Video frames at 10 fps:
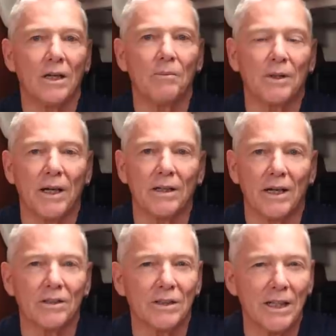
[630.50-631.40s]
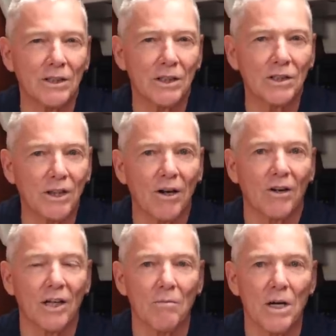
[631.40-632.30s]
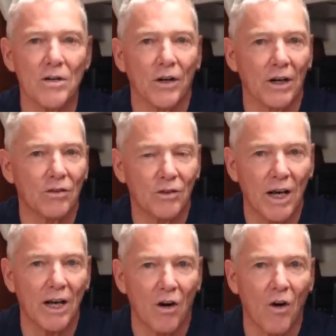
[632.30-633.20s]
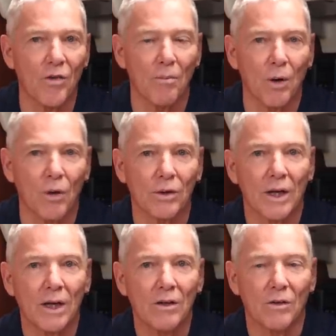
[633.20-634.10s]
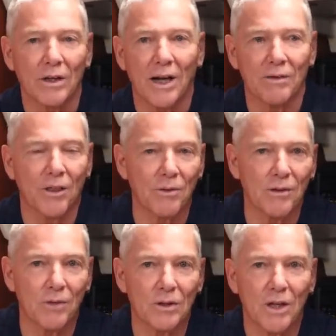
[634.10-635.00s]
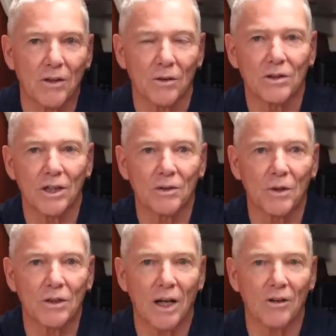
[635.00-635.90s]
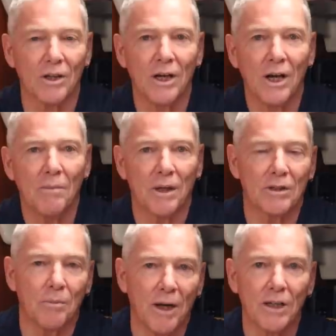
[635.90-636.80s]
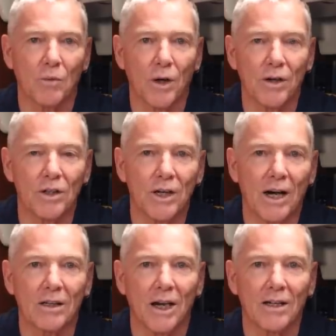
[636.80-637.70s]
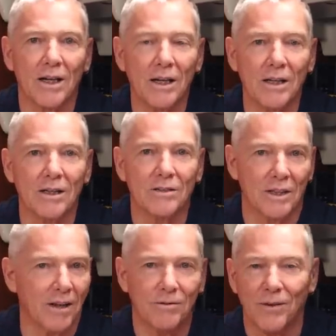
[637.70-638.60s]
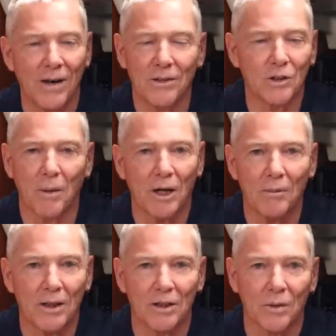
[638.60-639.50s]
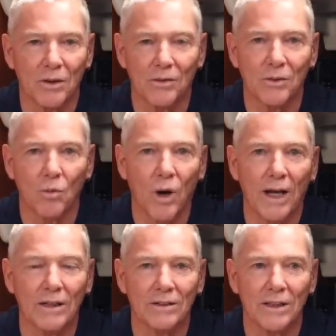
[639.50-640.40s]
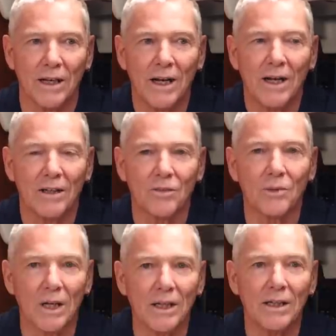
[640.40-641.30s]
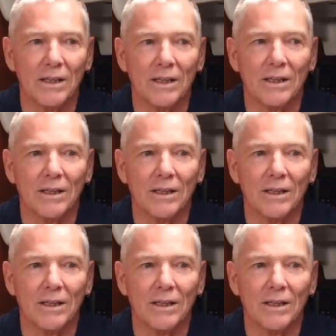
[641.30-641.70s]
clipped in doesn't necessarily mean you're going to stay on the boat. You can have a 3-foot tether or 6-foot tether, but depending on where your jack line is, and I've experimented with different ways, and it's really,